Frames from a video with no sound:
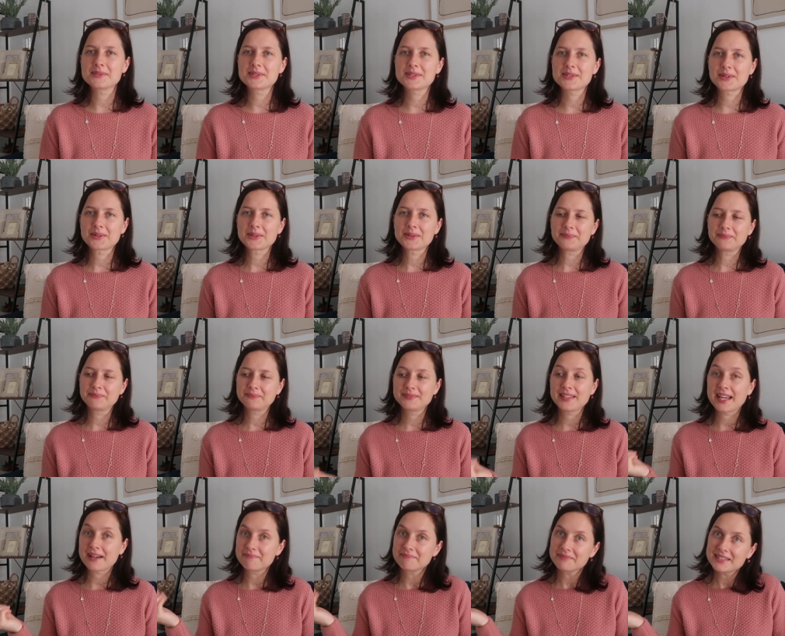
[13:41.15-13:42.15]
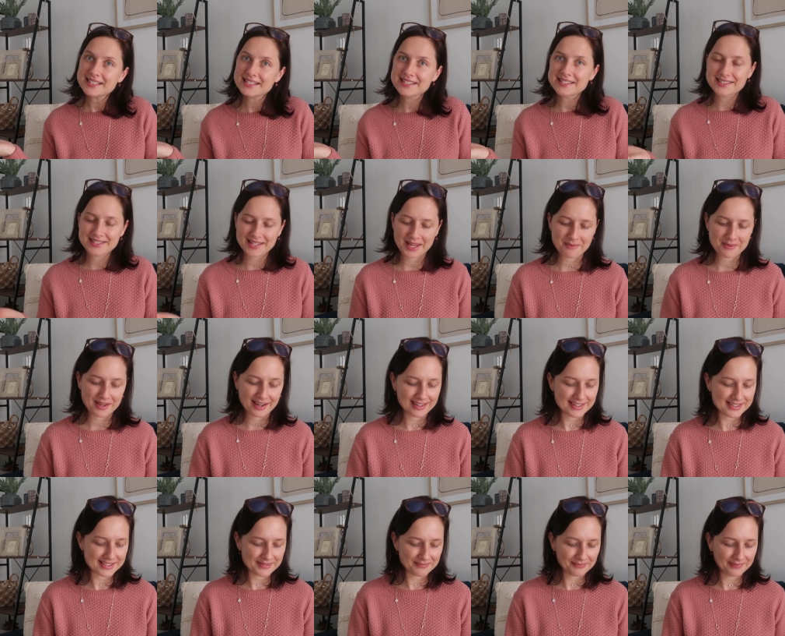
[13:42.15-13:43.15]
So yeah, it's the same,
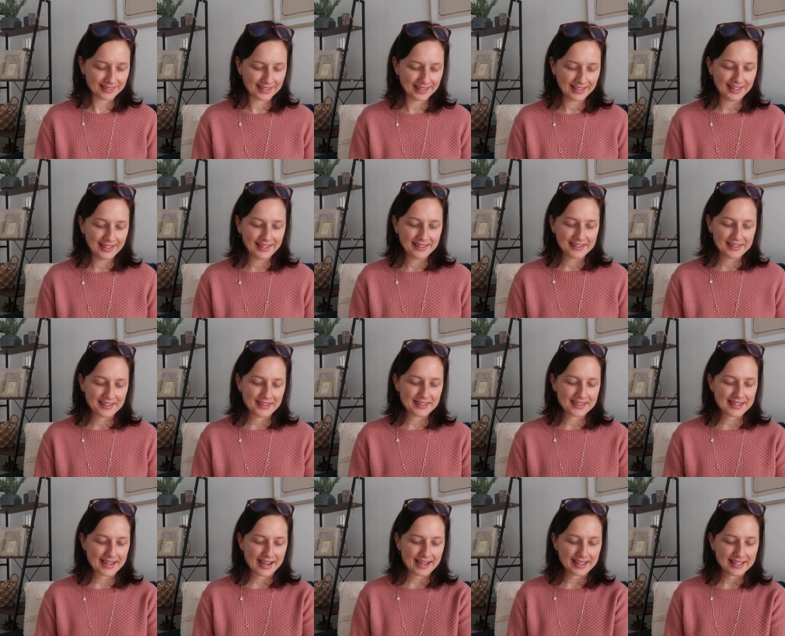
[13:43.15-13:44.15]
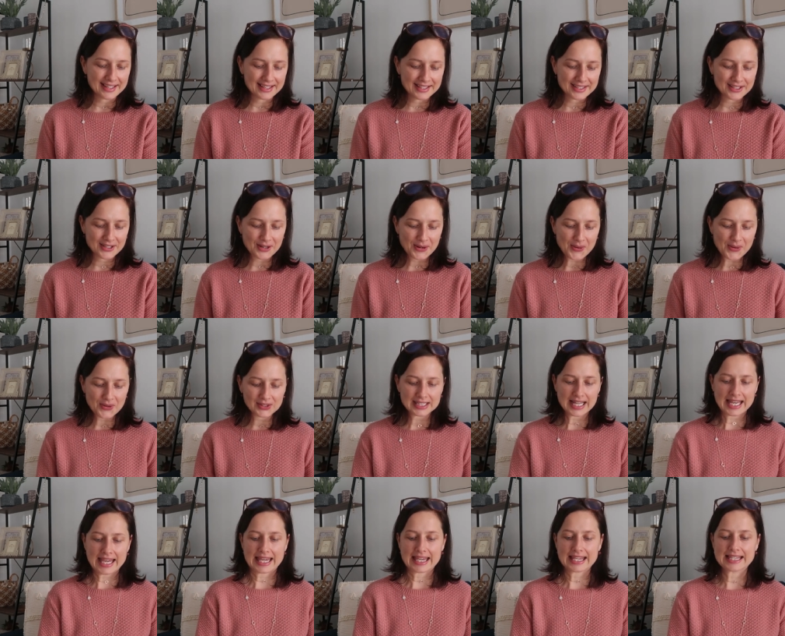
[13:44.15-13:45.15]
guys. Okay, your
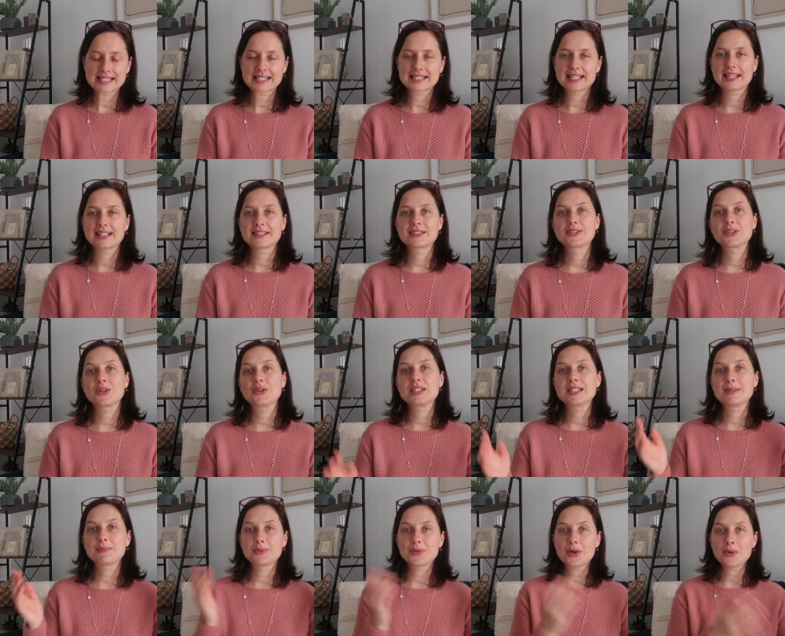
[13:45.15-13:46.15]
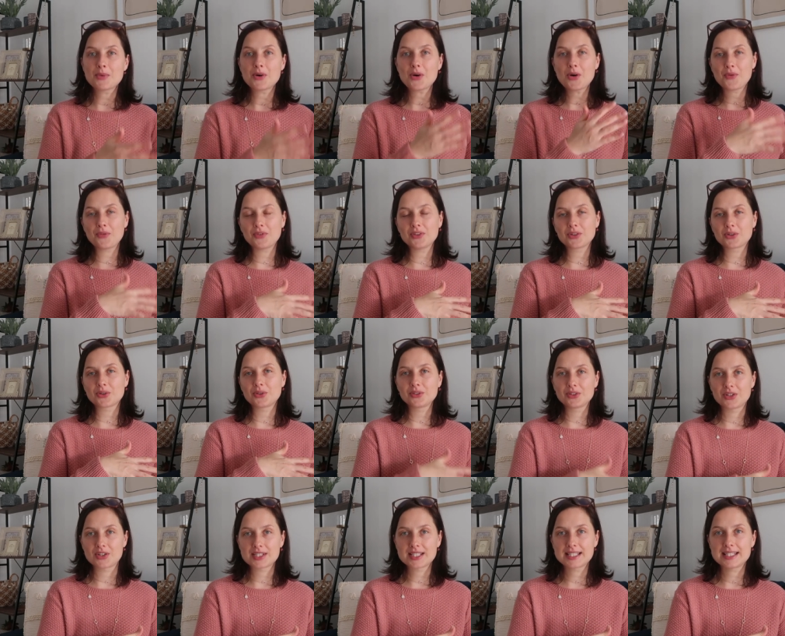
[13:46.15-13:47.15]
lengths. So Diploma of
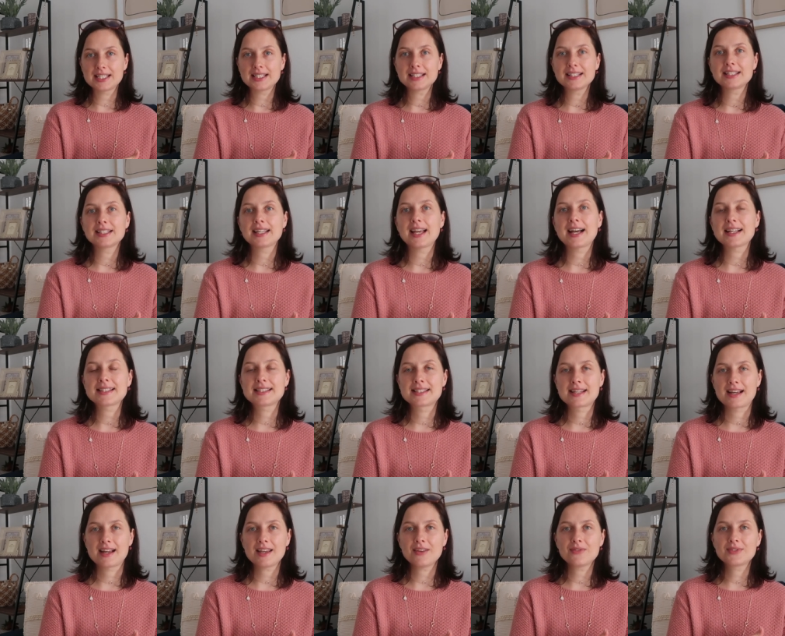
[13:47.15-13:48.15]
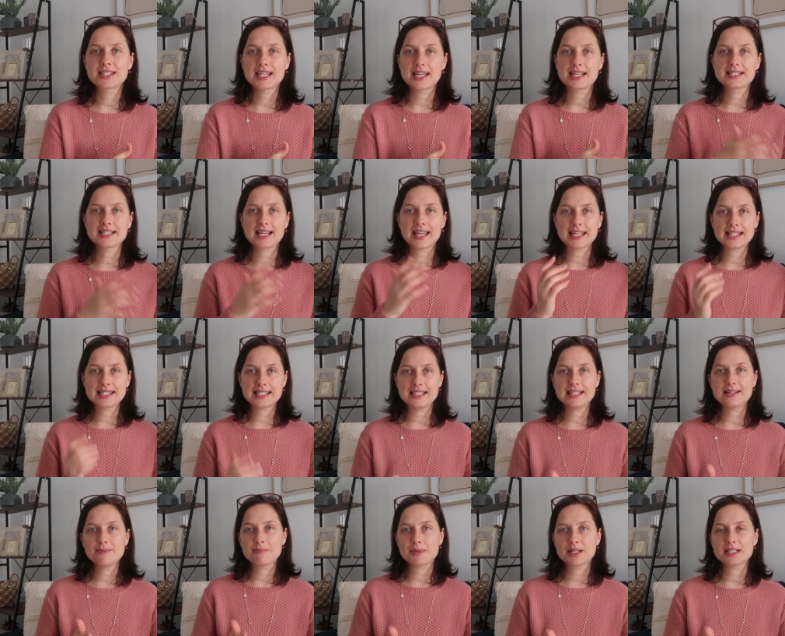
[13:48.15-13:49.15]
Enrolled Nursing at TAFE takes
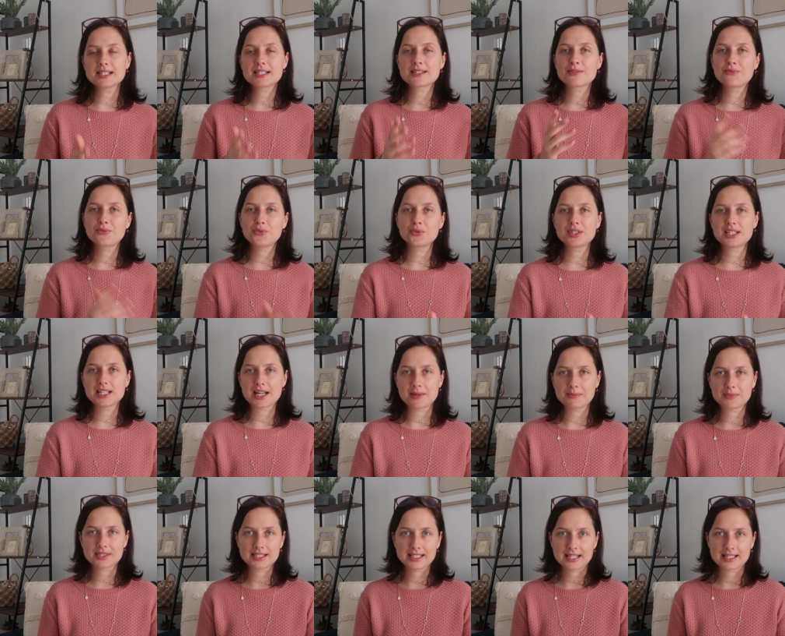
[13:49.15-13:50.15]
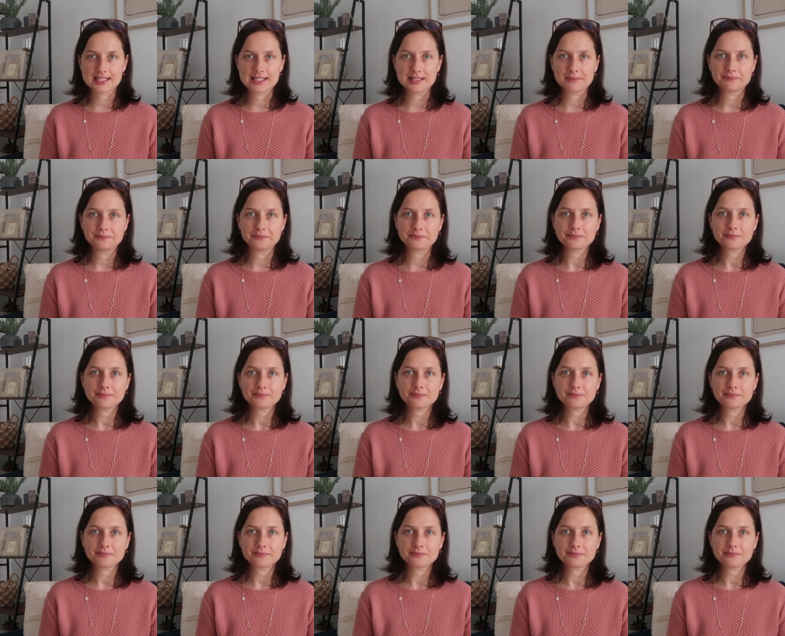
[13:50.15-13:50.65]
eighteen months full-time study.